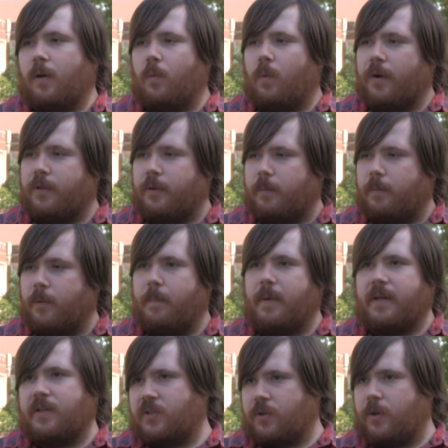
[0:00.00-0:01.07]
One of the
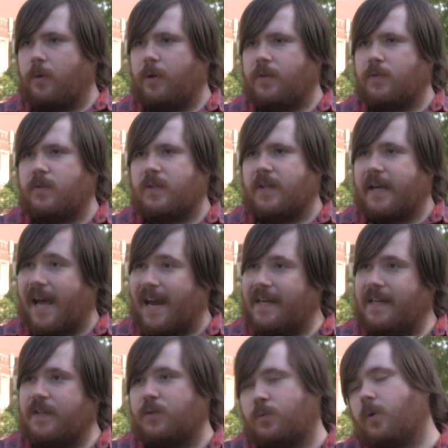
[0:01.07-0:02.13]
big slogans in the
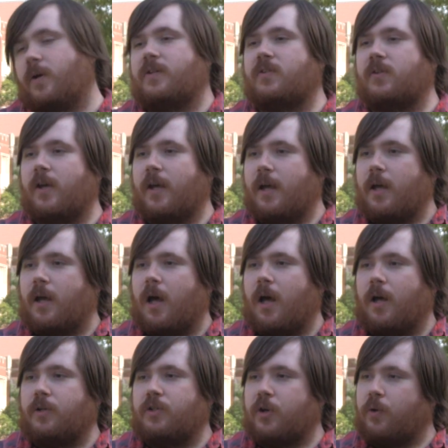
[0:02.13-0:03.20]
90s was,
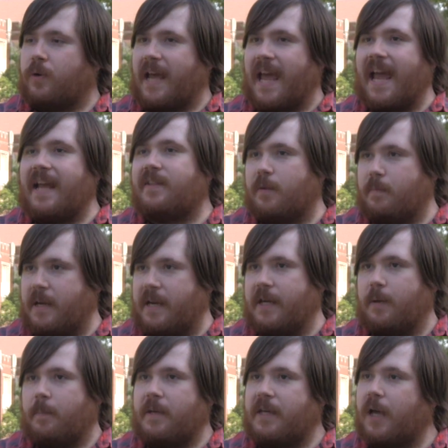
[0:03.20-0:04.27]
don't hate the
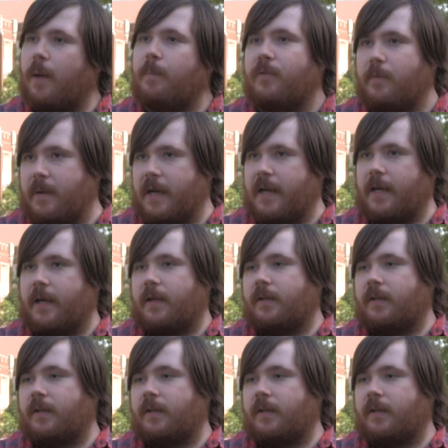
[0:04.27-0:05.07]
media, become the media.